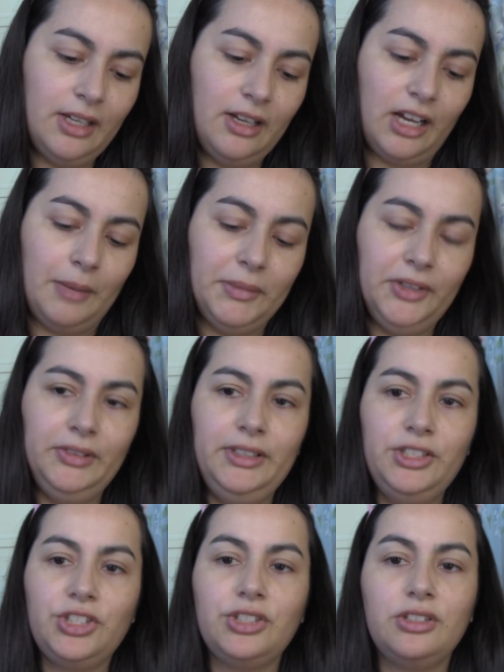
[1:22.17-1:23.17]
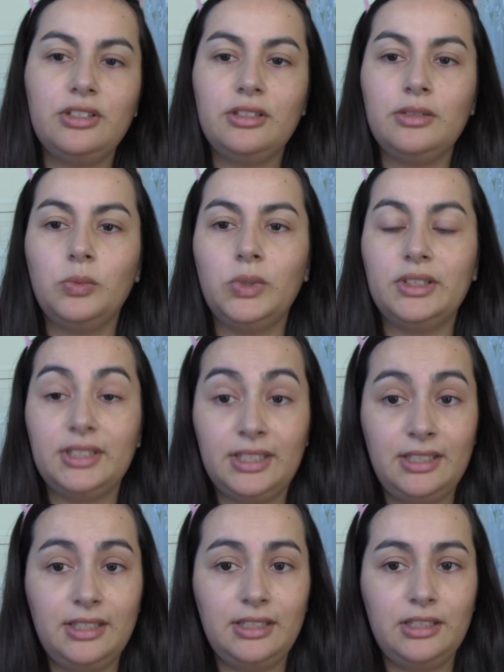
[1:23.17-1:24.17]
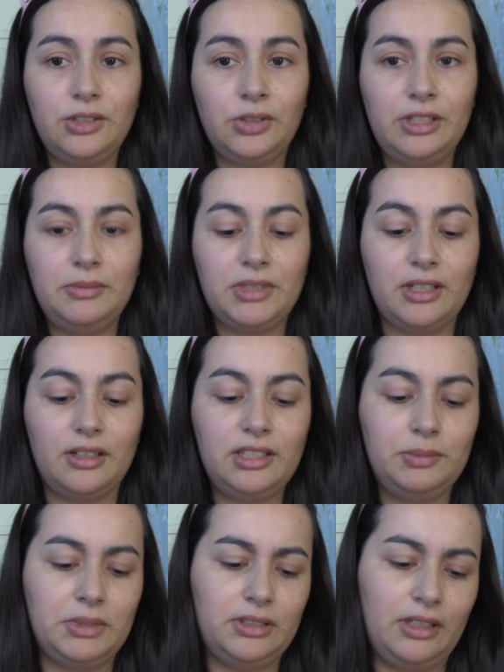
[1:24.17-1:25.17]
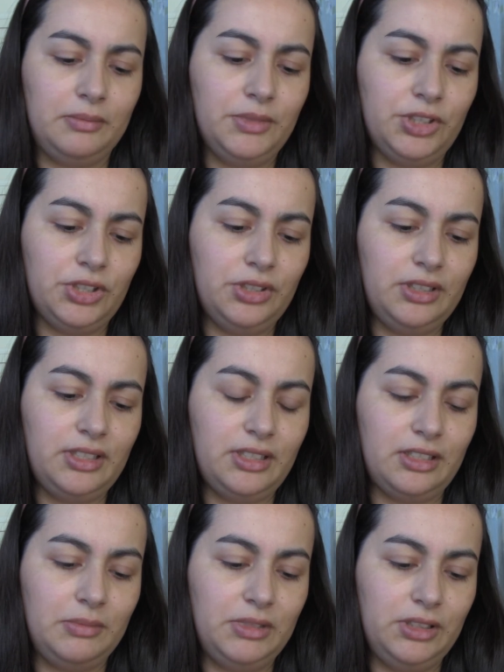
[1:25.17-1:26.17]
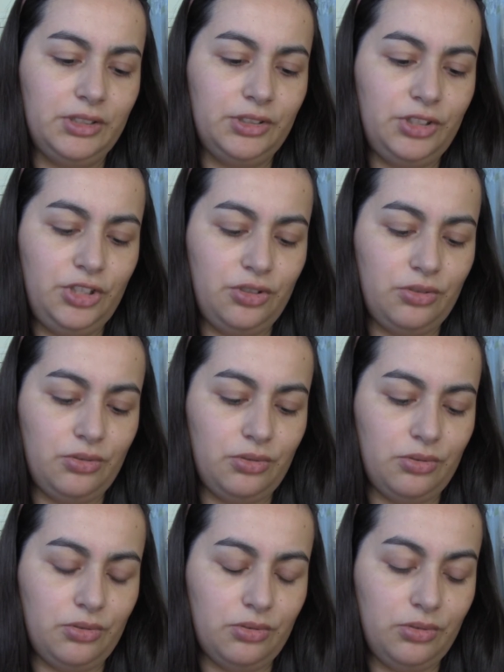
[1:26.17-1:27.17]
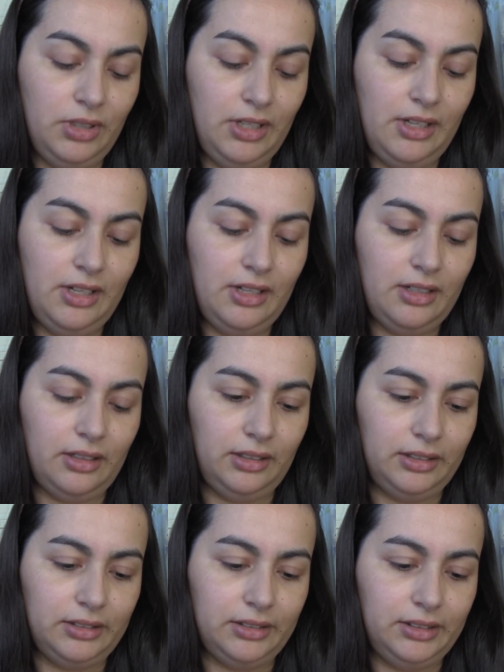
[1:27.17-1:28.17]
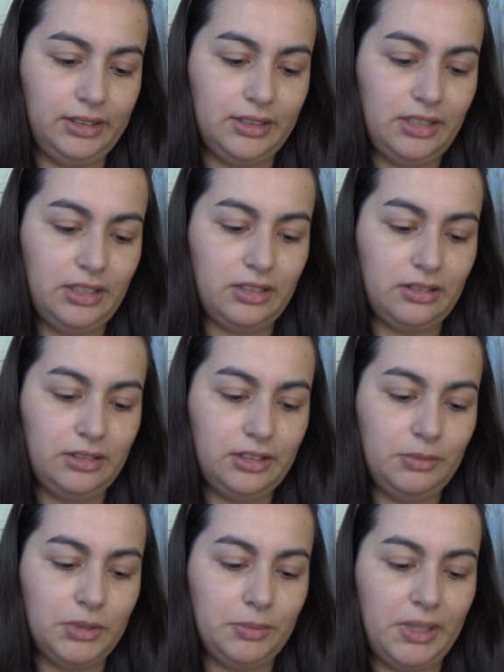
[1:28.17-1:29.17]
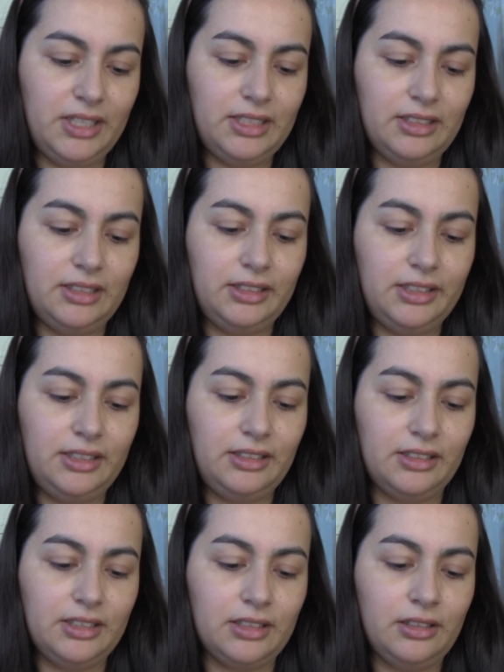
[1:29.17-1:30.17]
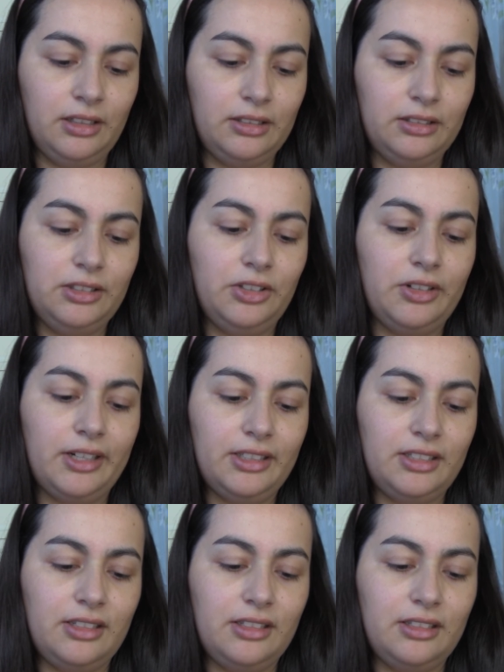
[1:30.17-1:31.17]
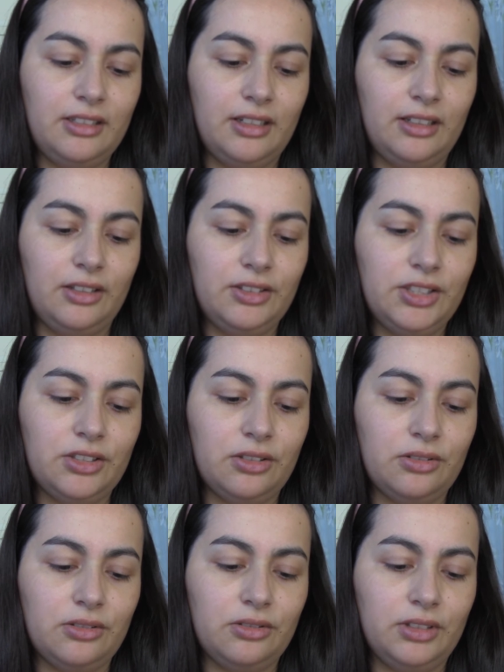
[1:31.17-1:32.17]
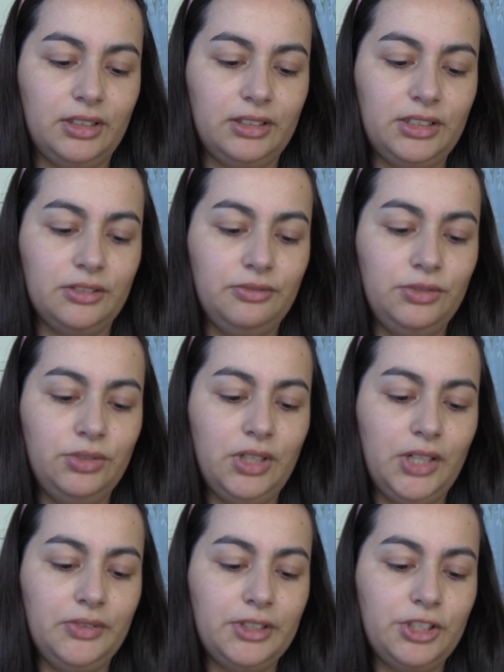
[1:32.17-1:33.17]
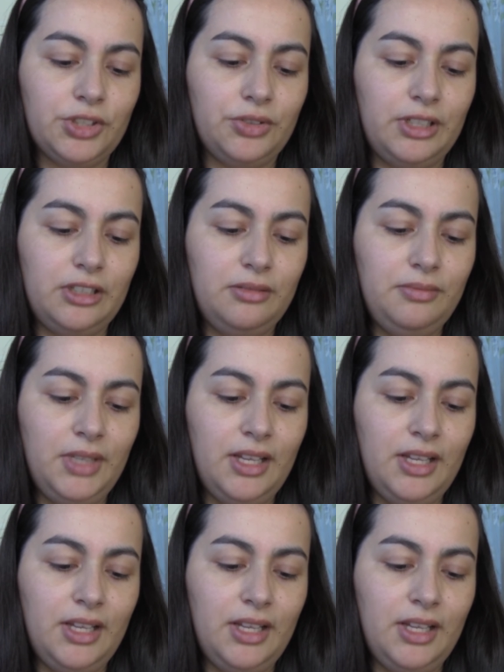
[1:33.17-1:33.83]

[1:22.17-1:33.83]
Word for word: I'm not really sure what C C cream does, but it, I'm sure it's similar to a concealer, but basically it's a color correcting and also uh, it's a full coverage cream,